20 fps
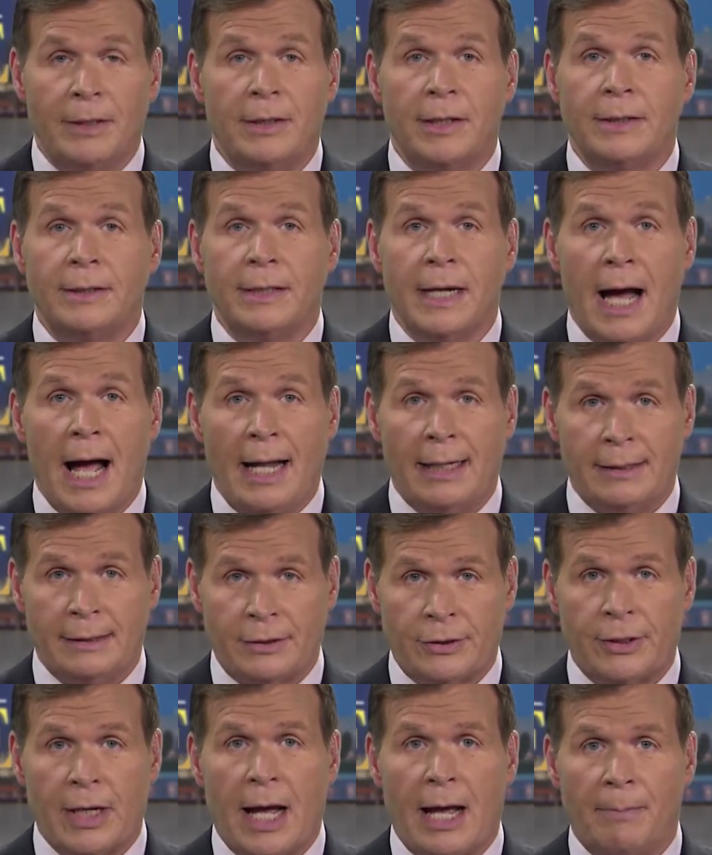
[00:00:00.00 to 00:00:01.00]
did not
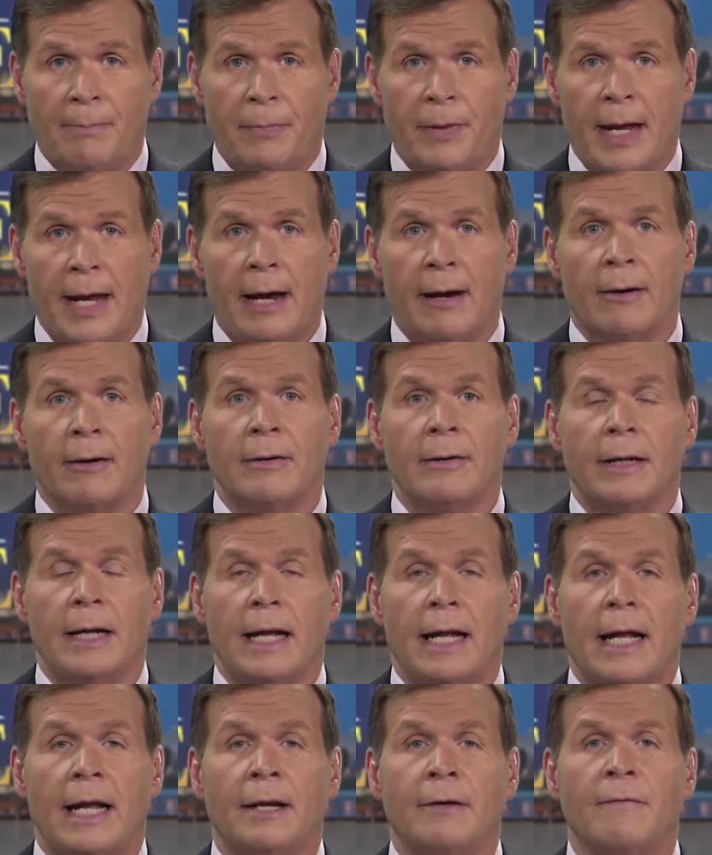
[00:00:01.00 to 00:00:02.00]
stop there,
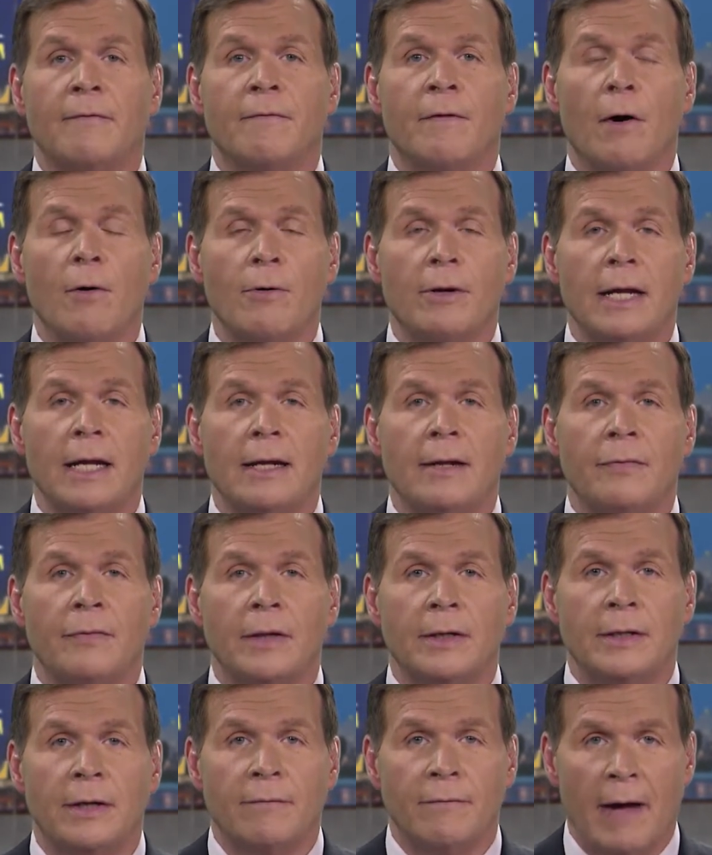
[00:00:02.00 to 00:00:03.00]
invoking
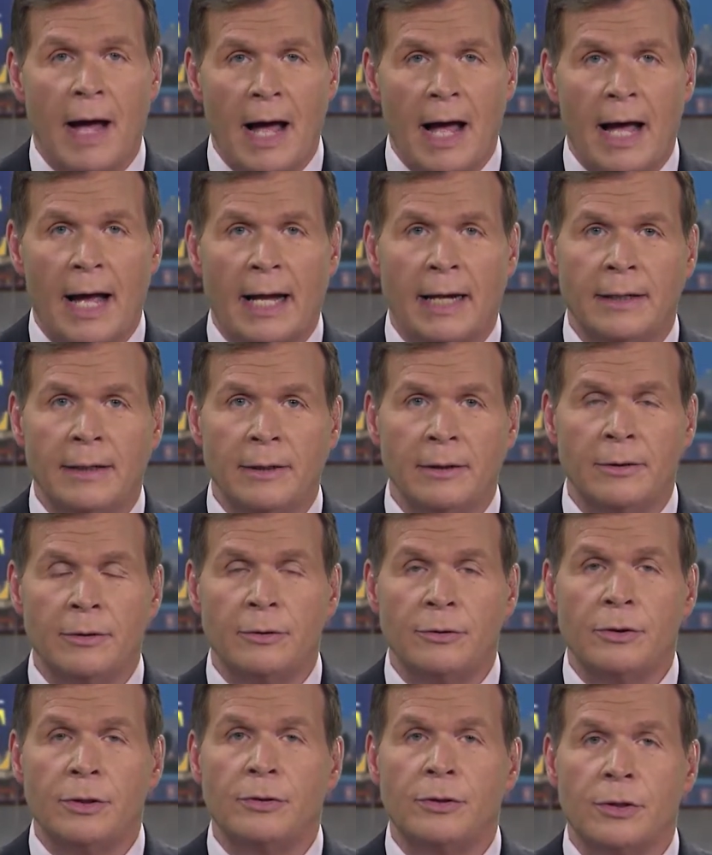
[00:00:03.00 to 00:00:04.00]
the divine
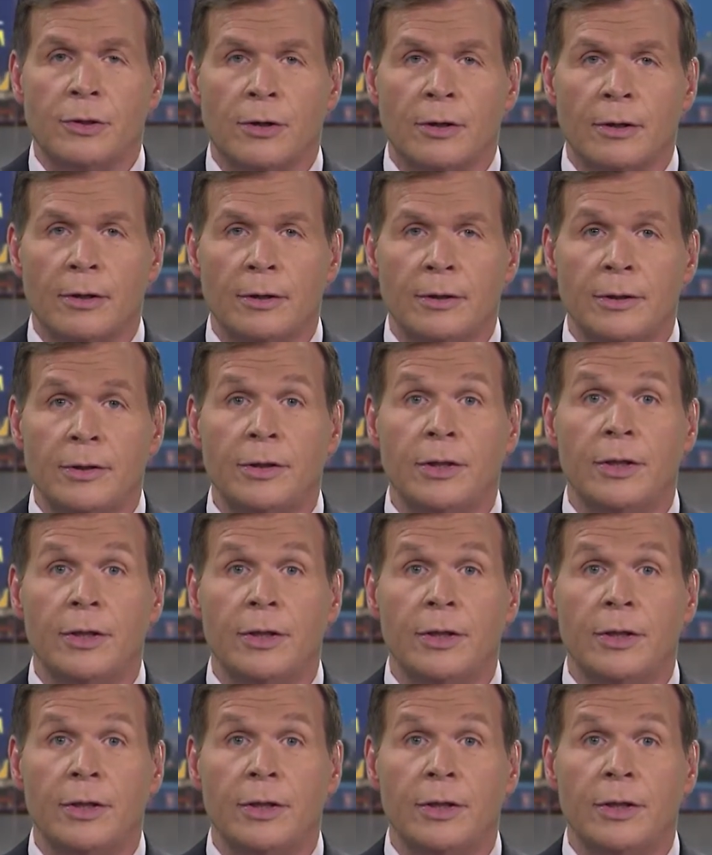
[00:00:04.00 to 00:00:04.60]
to turn